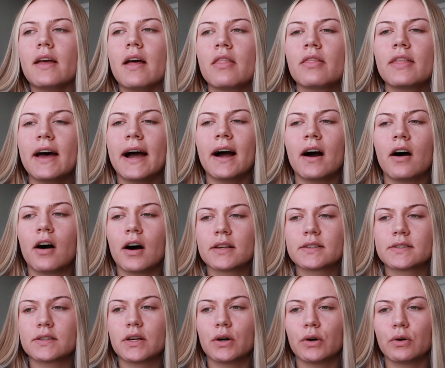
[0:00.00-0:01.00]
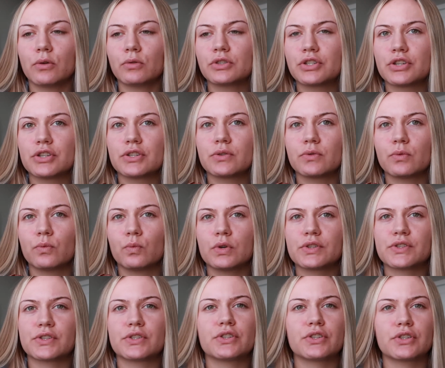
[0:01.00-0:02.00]
that also just
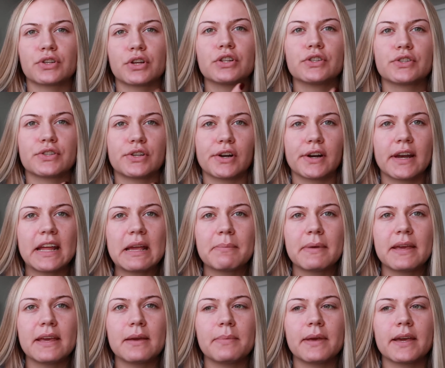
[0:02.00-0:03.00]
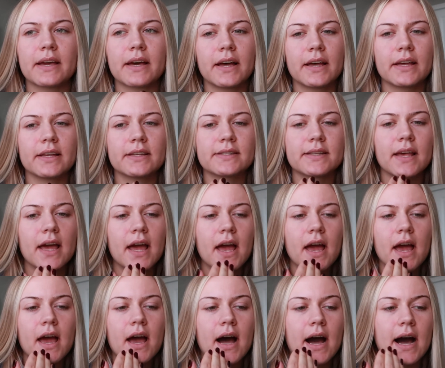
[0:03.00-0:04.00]
was concerning me because
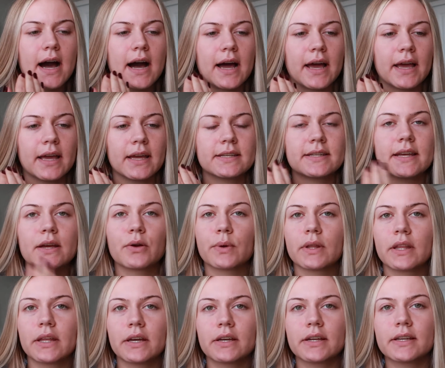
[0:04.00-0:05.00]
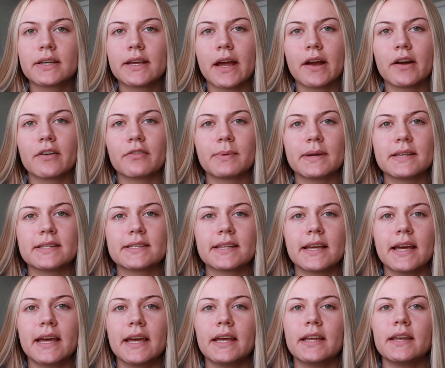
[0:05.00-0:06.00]
I take really good care of my
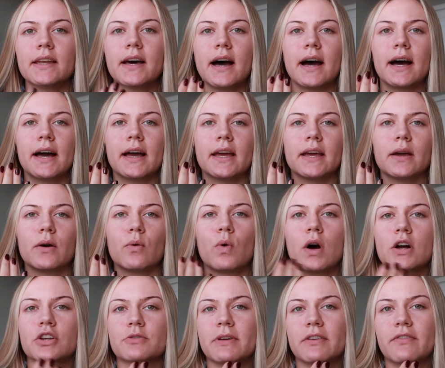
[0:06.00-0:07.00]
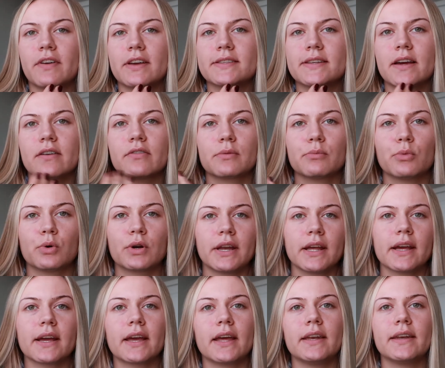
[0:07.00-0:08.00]
skin. I wash my face every
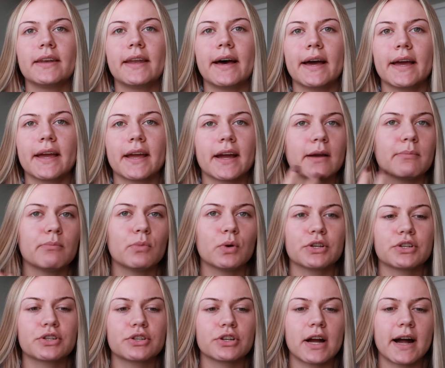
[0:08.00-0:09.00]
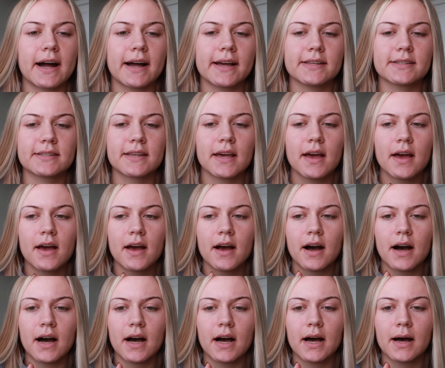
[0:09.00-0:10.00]
morning and night, I moisturize.
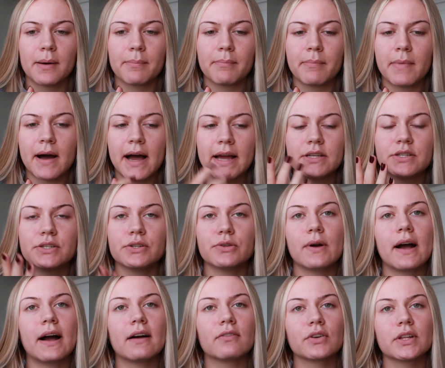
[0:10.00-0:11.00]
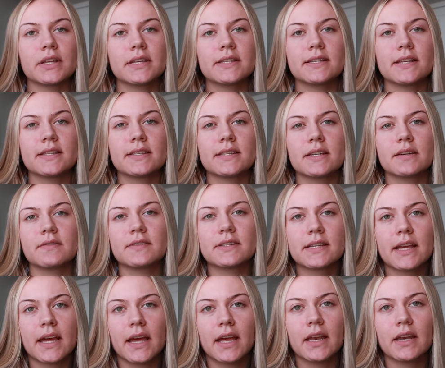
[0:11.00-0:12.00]
I do have really sensitive
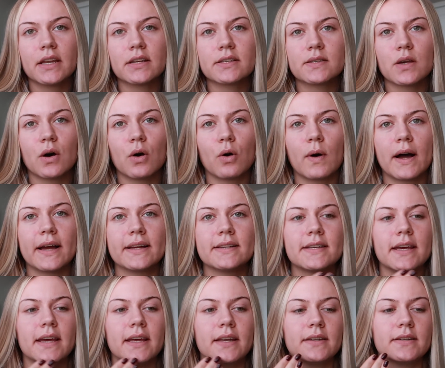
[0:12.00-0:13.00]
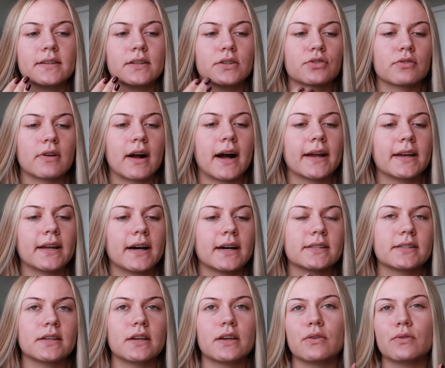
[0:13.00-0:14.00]
skin, so I tend to try not
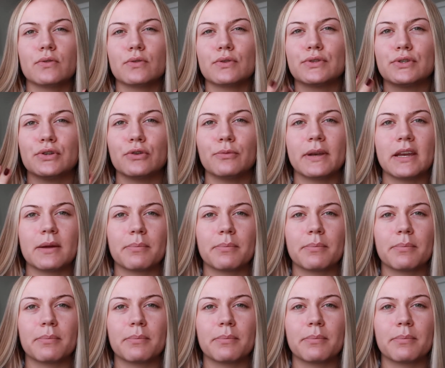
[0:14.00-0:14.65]
to use too many